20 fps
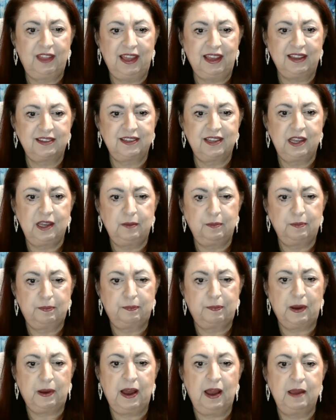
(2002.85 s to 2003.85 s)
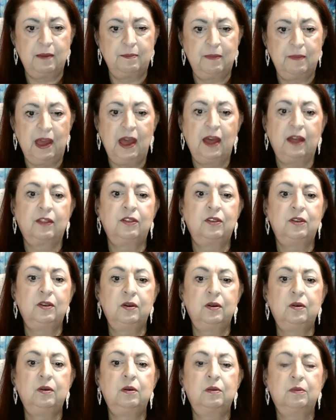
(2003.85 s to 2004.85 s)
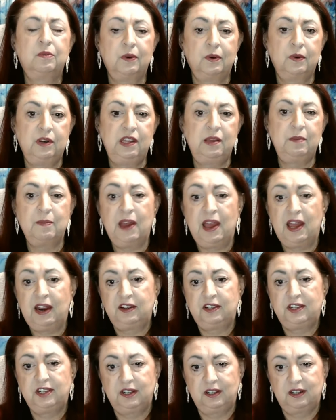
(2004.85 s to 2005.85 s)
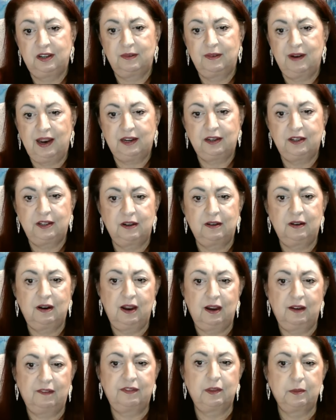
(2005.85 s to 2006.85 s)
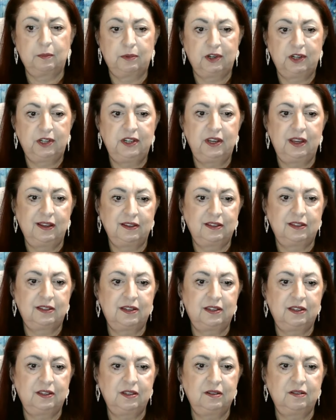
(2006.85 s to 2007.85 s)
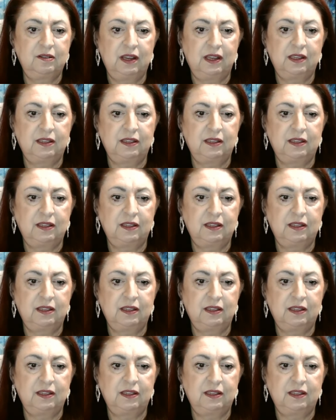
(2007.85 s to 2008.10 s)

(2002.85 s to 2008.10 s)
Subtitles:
Essay by Matthew Rooney, Managing Director of the Bush Institute.